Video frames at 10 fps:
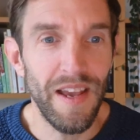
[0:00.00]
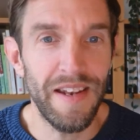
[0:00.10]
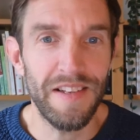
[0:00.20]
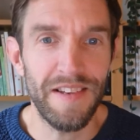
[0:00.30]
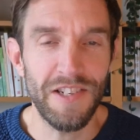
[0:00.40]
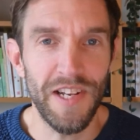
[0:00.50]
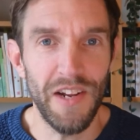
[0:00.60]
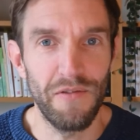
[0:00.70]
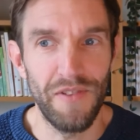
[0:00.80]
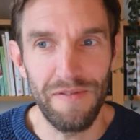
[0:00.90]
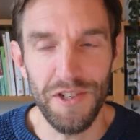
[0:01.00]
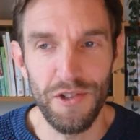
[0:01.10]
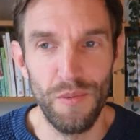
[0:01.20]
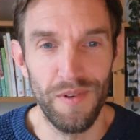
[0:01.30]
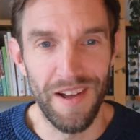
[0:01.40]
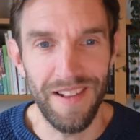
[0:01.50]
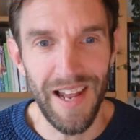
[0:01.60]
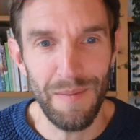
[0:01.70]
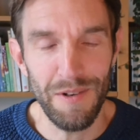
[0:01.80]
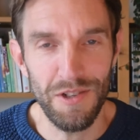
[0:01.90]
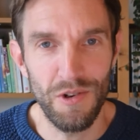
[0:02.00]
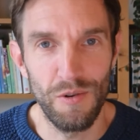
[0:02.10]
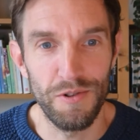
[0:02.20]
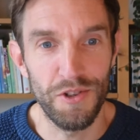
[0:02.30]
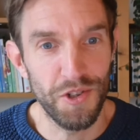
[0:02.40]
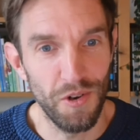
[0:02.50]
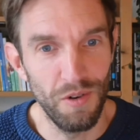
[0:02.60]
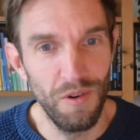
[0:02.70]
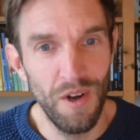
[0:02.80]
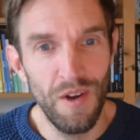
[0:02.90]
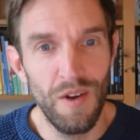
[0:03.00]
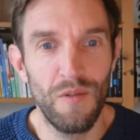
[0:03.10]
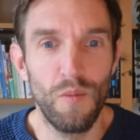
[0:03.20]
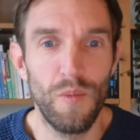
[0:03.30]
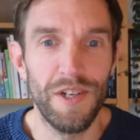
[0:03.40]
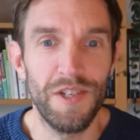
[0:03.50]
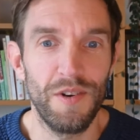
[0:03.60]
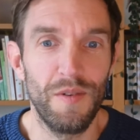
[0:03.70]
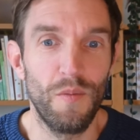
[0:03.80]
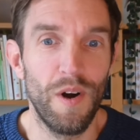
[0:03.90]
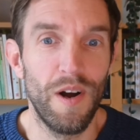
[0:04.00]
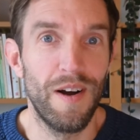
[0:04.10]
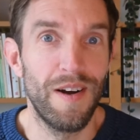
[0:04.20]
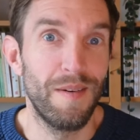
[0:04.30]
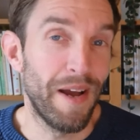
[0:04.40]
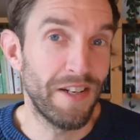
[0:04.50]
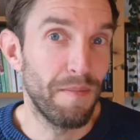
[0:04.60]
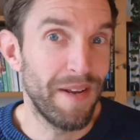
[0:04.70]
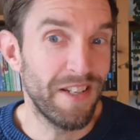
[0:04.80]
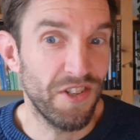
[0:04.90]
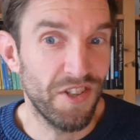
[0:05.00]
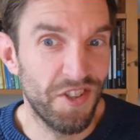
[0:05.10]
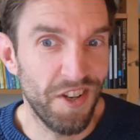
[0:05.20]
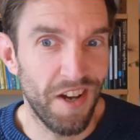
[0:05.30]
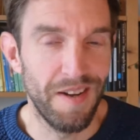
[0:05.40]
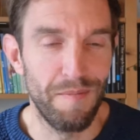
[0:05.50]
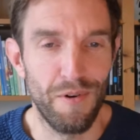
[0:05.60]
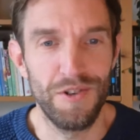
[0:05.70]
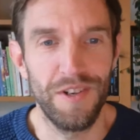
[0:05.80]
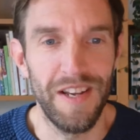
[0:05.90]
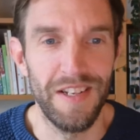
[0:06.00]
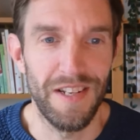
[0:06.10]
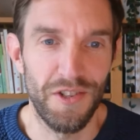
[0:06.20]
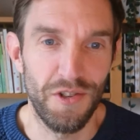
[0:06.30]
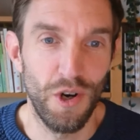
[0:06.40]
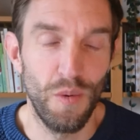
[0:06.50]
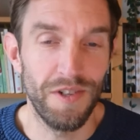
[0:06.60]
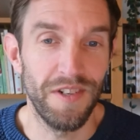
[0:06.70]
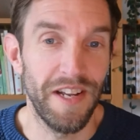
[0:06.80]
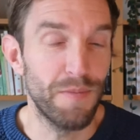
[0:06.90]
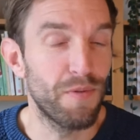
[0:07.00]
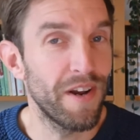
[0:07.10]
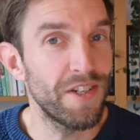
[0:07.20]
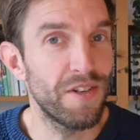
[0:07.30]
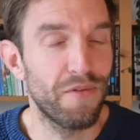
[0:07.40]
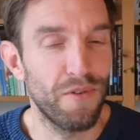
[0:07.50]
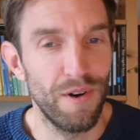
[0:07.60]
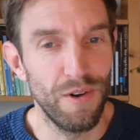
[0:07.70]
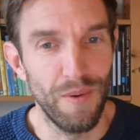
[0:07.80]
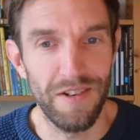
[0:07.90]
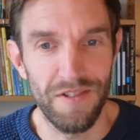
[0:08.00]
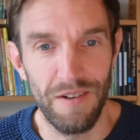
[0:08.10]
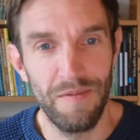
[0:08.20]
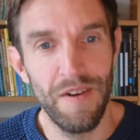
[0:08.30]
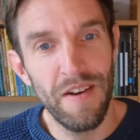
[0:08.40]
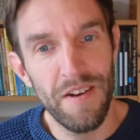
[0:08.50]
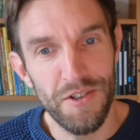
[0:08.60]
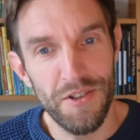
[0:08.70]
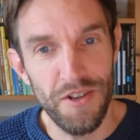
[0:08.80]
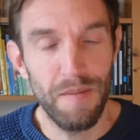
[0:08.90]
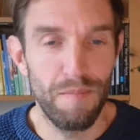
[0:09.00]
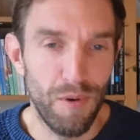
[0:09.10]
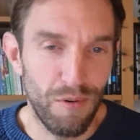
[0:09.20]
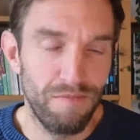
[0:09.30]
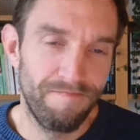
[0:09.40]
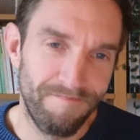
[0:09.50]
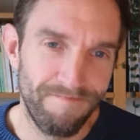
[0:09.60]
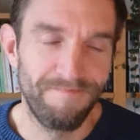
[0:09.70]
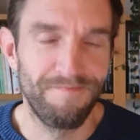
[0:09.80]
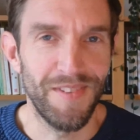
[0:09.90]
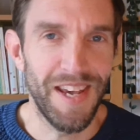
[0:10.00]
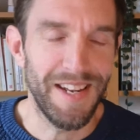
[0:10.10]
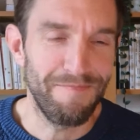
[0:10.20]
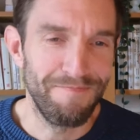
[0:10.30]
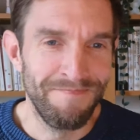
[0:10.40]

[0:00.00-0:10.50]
and it's actually a reference to another language called Sol, which uh, actually means sun in Portuguese, and Sol was an inspiration for Lua. So sun, moon, get it.